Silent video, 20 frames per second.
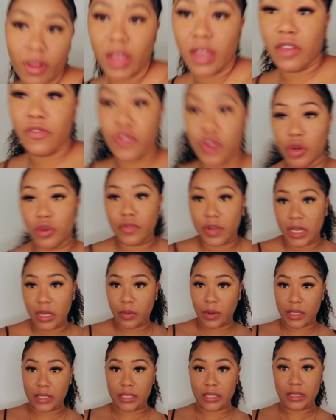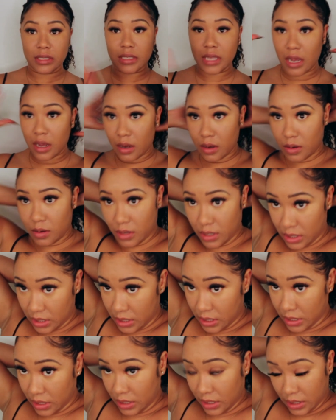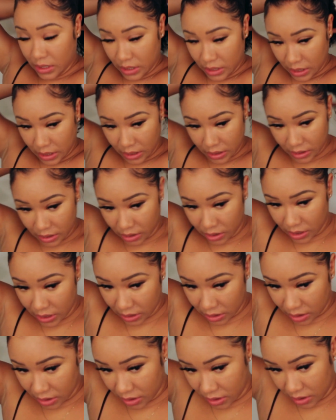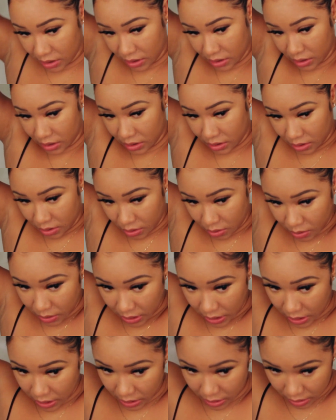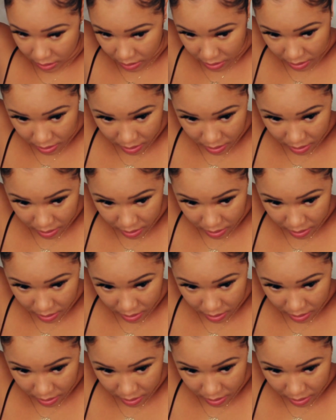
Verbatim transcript: if you don't really want it down, and then you can turn this into a